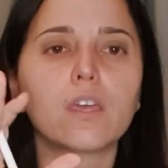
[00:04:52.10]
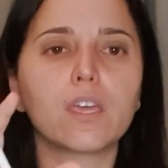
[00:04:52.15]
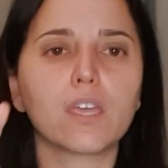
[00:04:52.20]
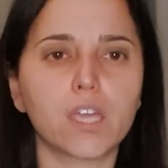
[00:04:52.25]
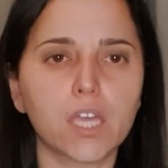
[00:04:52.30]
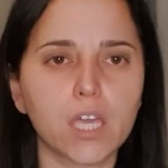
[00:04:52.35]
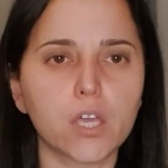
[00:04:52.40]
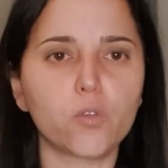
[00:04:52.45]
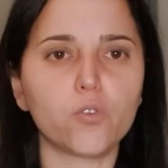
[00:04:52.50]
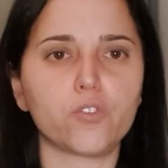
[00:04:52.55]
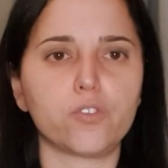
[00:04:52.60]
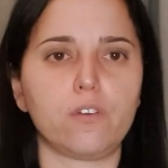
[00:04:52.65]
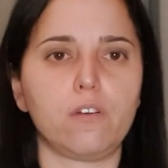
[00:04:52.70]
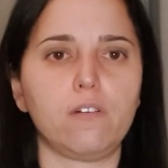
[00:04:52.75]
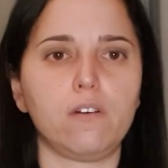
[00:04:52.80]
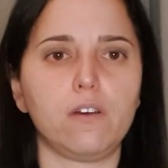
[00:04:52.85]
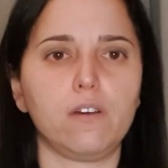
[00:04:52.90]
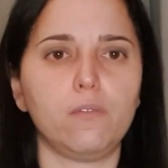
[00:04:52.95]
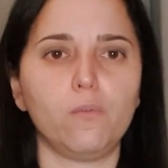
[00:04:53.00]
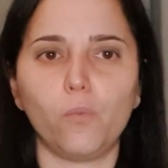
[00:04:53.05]
kills
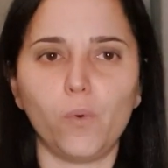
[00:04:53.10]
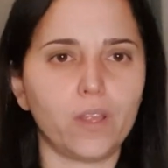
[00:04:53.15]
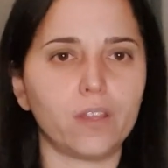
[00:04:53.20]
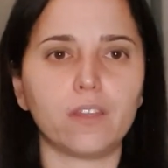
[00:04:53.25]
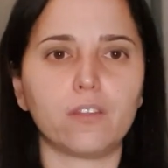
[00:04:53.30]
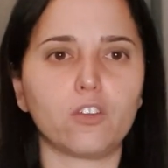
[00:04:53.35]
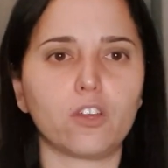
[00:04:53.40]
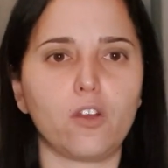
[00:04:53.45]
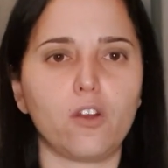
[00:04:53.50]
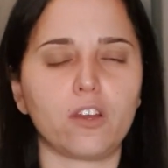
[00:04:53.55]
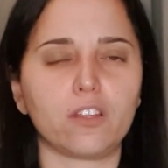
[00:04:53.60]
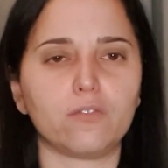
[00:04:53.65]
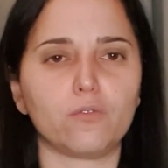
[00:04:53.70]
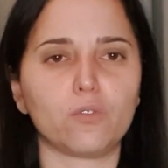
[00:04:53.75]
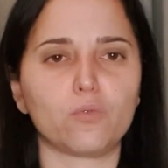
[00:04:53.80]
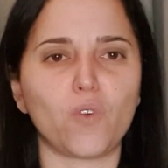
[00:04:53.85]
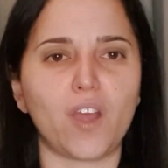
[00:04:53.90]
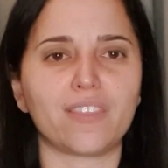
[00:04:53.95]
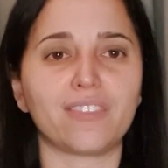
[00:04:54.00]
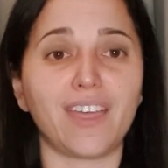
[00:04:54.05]
when you're going
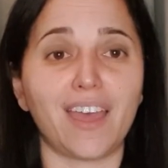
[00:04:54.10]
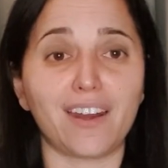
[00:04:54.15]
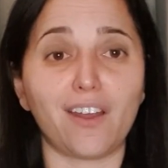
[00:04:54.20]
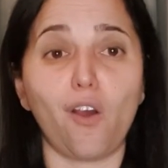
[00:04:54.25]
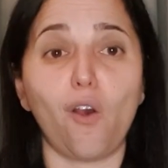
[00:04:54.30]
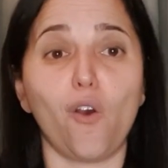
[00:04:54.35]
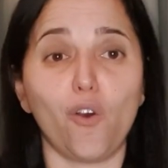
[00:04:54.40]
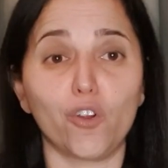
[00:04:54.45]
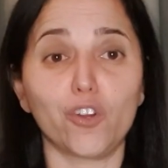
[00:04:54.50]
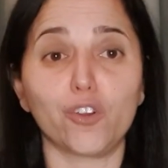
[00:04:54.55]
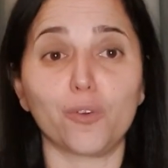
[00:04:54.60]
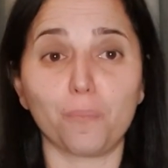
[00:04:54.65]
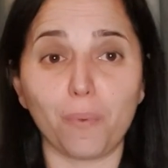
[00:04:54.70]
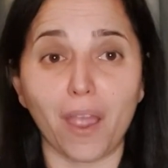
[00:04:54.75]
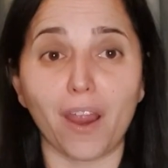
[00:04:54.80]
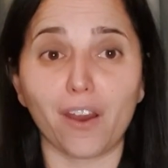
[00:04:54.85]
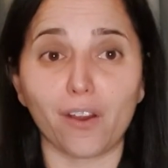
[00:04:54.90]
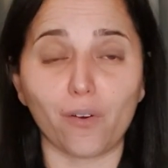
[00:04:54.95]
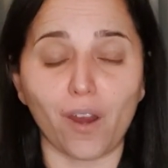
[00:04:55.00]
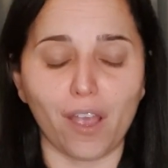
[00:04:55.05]
to write that on your
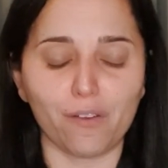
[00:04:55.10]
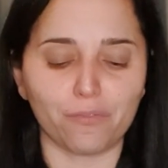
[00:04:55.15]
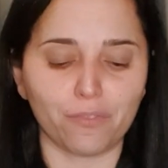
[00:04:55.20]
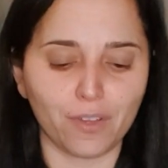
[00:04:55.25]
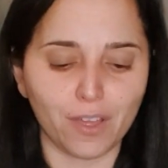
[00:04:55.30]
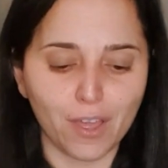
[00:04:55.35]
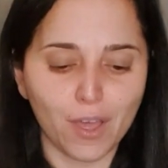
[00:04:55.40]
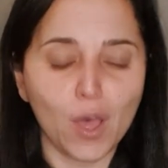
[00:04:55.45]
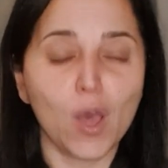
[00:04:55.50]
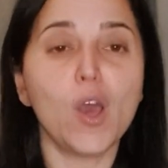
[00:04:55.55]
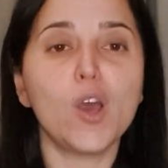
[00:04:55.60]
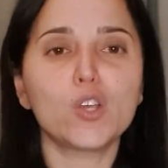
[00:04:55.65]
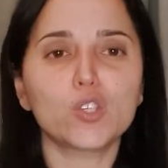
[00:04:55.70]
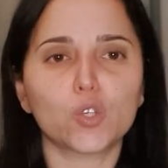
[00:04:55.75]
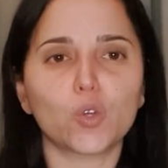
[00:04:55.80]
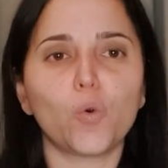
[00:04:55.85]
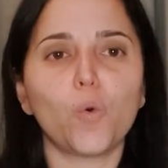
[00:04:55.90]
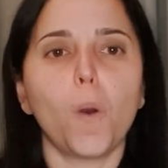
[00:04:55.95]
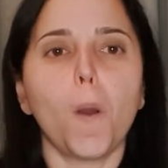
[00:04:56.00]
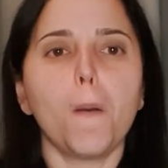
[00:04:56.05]
paragraph.
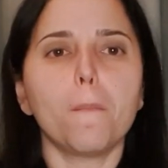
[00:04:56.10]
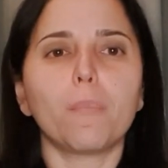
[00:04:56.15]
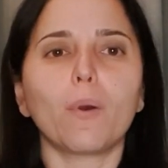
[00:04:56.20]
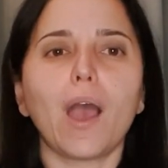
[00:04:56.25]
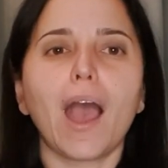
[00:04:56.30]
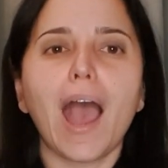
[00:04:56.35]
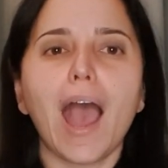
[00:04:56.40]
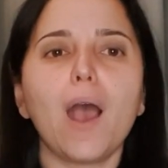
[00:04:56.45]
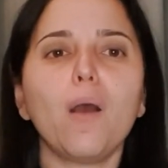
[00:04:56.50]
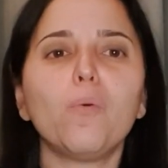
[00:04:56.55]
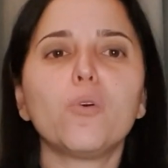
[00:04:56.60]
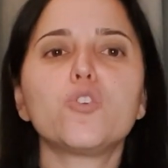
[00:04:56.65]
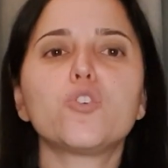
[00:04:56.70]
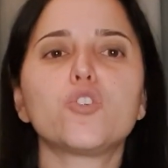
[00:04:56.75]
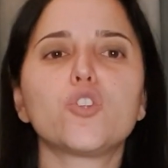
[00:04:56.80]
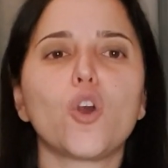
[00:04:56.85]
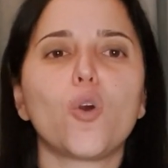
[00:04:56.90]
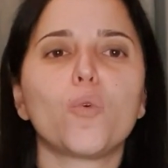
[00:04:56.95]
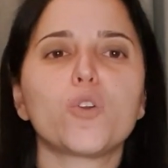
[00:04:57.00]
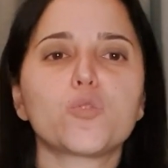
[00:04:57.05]
So, but how would
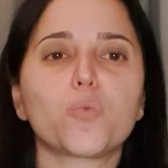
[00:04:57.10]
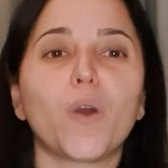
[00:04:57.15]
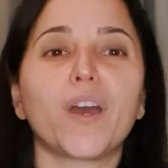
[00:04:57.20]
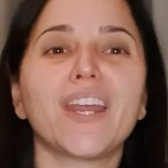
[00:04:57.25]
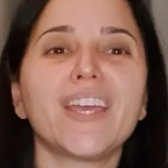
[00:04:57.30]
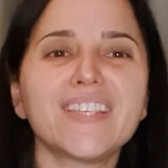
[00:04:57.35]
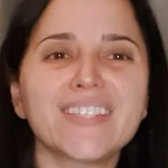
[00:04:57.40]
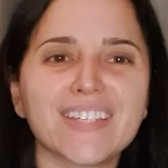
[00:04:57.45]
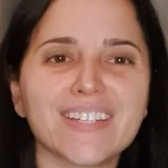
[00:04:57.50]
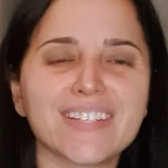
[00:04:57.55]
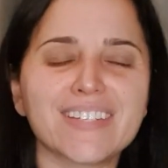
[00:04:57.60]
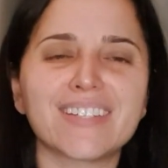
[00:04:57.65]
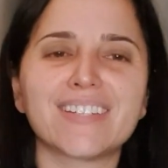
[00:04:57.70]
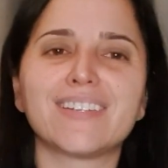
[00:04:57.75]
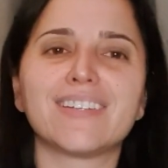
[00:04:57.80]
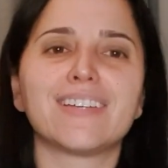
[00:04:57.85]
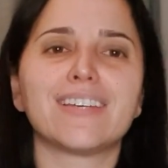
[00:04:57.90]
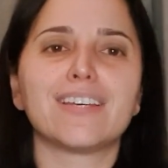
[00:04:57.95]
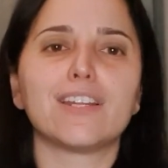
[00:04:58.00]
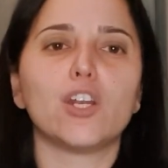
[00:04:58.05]
you know which one is it?
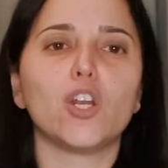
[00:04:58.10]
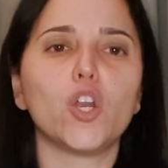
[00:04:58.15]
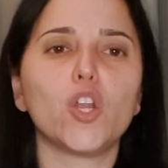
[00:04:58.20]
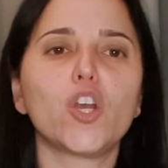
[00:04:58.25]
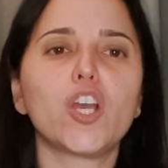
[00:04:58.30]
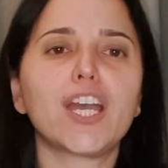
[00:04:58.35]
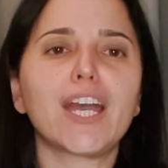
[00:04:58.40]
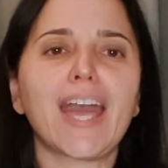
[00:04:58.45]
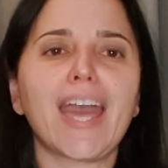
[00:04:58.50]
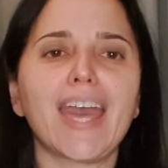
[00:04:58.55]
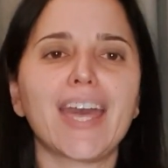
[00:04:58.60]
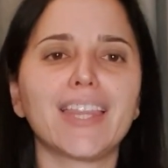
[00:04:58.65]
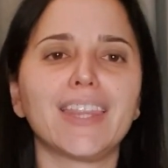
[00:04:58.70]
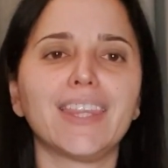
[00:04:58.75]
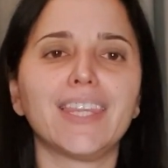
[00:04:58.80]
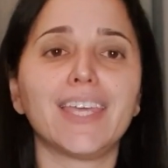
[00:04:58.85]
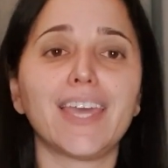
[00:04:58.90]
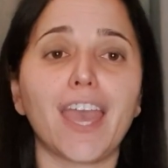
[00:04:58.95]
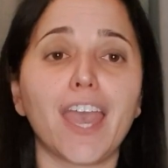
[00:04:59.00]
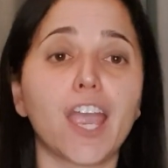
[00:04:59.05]
Look
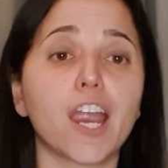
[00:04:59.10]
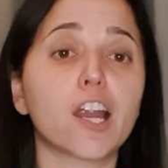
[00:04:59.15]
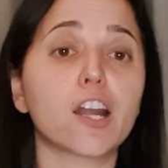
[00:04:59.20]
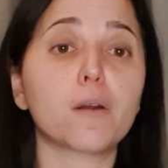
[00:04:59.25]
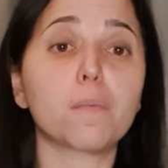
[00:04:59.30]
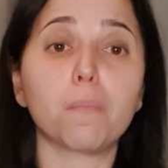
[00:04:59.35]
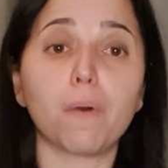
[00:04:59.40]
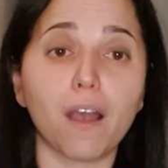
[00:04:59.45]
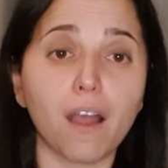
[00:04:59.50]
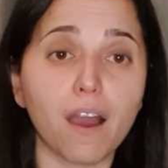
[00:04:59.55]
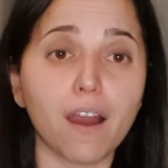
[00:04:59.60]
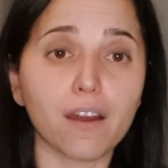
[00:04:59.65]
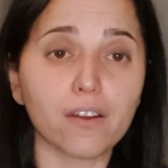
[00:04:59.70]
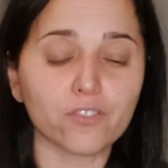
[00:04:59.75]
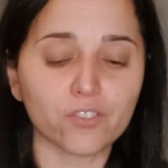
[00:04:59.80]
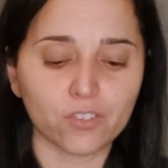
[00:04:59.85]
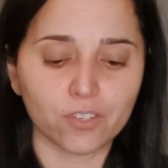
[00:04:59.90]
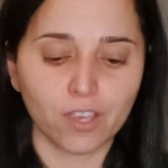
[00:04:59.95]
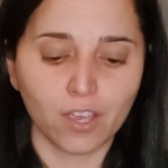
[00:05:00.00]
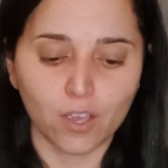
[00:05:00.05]
at the error
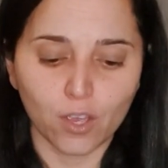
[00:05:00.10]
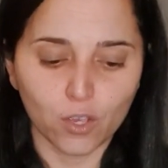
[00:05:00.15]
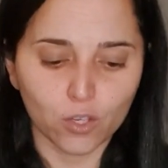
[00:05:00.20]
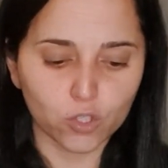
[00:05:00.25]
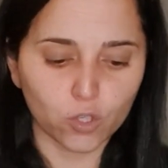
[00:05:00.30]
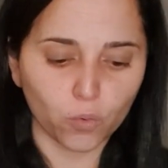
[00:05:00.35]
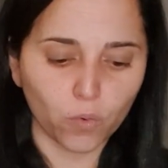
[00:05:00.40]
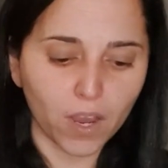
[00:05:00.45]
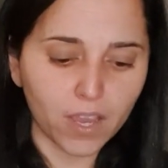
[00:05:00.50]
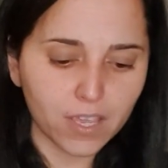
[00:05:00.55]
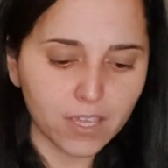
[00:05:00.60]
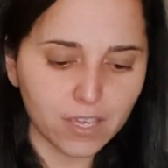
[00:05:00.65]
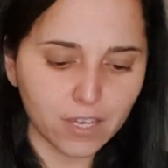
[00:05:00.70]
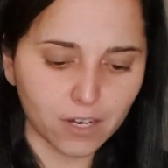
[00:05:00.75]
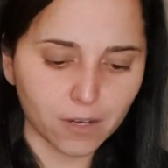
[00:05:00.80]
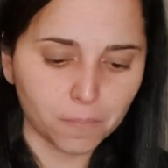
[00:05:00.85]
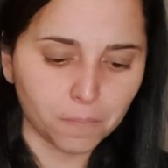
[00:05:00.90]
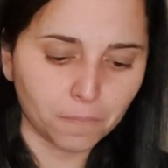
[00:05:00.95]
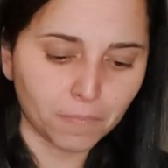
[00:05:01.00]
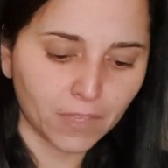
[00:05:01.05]
bars. So right
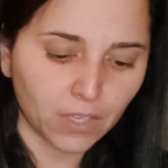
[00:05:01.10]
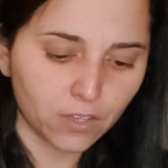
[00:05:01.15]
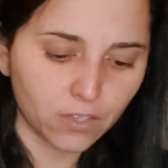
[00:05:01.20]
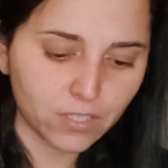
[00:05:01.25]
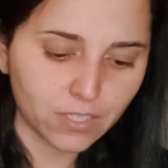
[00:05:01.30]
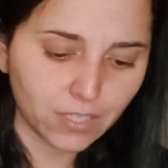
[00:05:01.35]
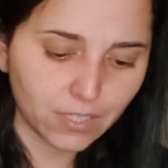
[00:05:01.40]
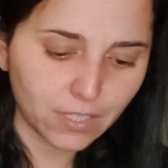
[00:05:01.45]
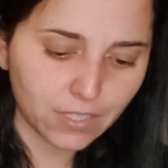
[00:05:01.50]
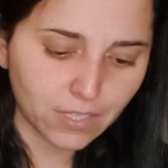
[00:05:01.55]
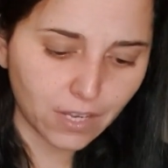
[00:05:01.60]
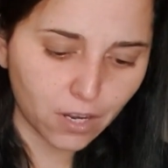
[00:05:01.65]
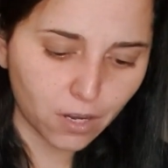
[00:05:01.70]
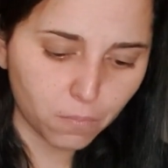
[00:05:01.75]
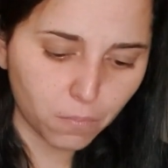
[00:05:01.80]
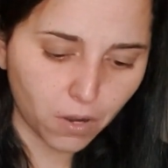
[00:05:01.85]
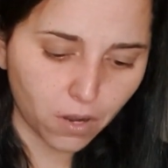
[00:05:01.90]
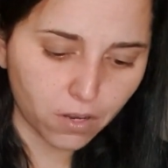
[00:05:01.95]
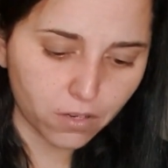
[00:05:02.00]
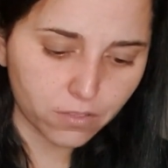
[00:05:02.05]
here, you see these
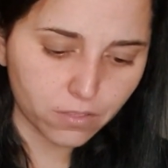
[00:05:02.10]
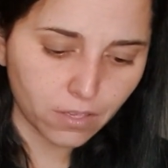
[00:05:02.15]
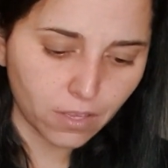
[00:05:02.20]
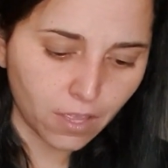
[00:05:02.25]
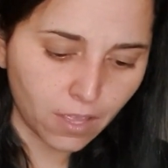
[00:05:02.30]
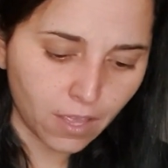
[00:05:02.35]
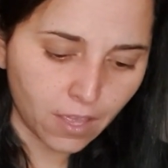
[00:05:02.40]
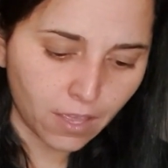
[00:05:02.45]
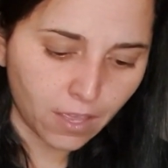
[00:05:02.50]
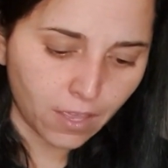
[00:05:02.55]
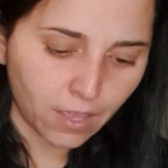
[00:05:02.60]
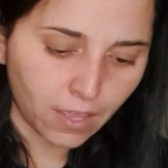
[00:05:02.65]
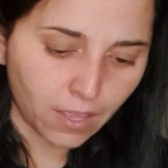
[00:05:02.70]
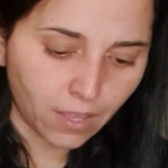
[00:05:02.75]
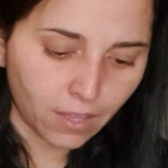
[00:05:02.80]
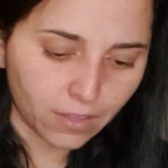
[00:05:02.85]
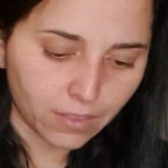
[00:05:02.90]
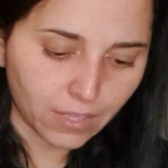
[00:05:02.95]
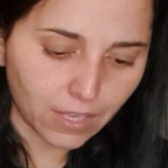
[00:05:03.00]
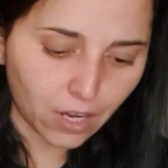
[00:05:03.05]
error bars?
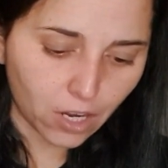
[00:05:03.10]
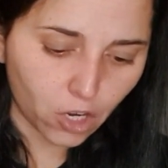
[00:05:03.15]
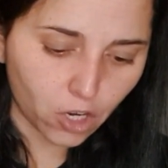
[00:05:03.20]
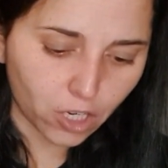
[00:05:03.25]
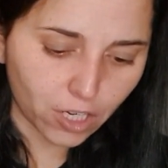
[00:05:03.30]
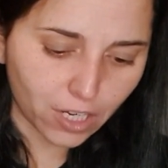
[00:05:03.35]
They are